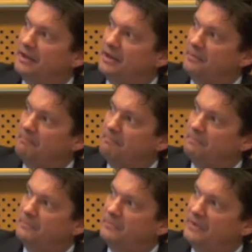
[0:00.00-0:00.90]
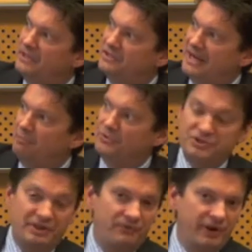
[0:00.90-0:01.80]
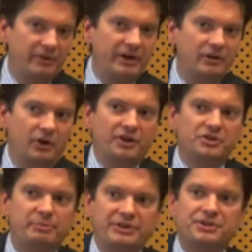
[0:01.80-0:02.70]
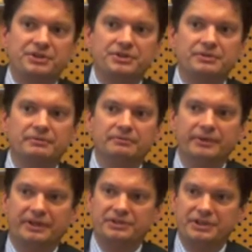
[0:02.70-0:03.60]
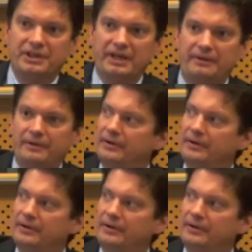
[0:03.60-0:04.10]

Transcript: That was a very large business in the city,